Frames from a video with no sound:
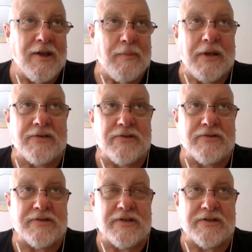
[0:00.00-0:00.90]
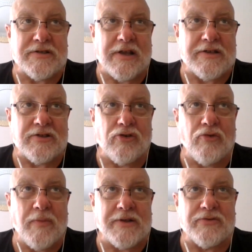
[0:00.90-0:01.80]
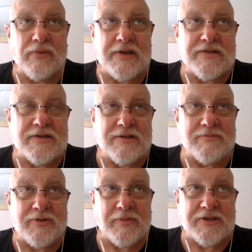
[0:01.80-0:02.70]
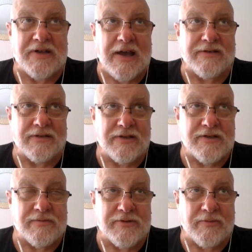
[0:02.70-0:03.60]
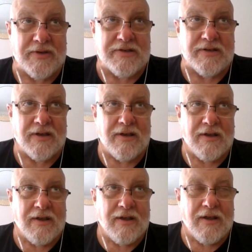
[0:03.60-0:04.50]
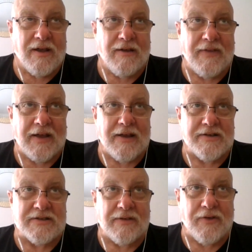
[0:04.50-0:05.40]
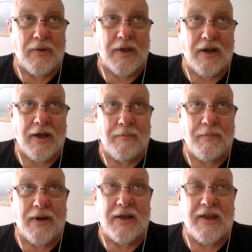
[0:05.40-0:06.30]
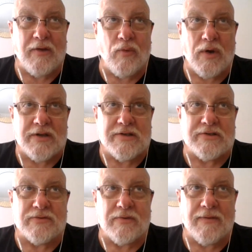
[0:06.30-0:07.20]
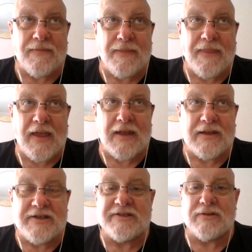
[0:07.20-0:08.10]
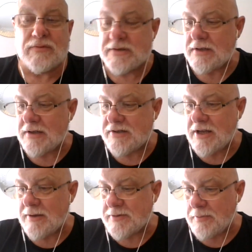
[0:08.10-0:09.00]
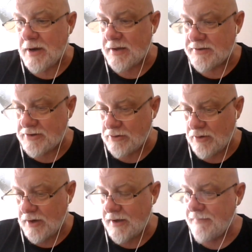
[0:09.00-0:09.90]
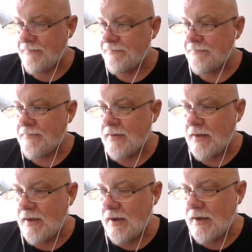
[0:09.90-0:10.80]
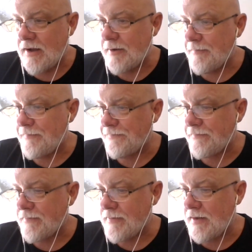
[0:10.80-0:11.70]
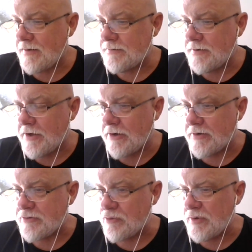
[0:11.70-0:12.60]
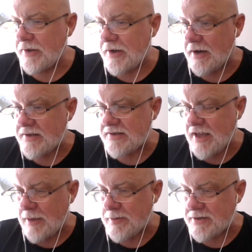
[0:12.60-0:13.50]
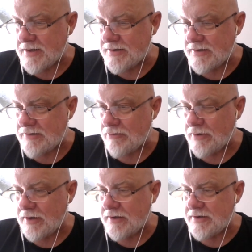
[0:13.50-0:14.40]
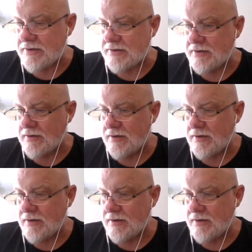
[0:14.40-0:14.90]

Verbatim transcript: because there's just like so much racism, so much nationalism, so much of that kind of stuff going on. But it was, at least it was a James Bond story. It's really not escapist, because it's really just